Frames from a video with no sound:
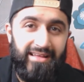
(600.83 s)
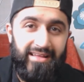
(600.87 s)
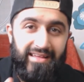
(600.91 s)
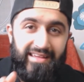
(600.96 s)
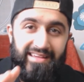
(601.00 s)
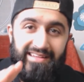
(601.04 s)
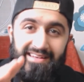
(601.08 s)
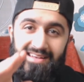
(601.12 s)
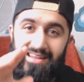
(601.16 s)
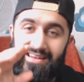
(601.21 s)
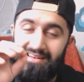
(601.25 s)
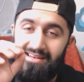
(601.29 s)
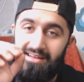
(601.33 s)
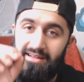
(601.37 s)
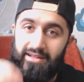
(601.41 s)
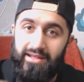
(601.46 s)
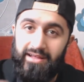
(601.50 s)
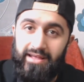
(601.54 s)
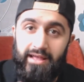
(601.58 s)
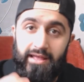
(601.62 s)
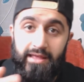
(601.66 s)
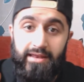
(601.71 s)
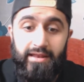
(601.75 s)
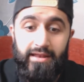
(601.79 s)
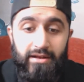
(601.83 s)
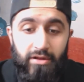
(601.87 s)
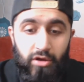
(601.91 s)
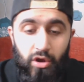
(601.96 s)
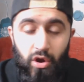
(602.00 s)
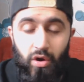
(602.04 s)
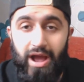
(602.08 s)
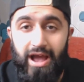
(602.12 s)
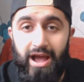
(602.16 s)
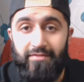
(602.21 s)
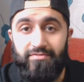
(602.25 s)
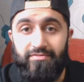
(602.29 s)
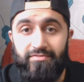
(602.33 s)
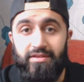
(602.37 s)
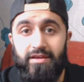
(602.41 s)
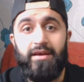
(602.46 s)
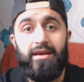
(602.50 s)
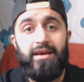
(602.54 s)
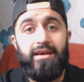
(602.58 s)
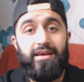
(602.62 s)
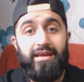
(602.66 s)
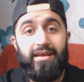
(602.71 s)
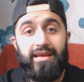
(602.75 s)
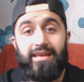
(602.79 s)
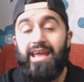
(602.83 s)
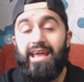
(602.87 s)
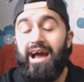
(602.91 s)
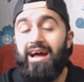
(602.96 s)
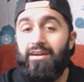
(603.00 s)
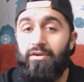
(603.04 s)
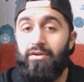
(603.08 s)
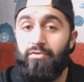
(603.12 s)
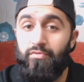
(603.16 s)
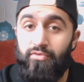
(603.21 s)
he didn't go after. He had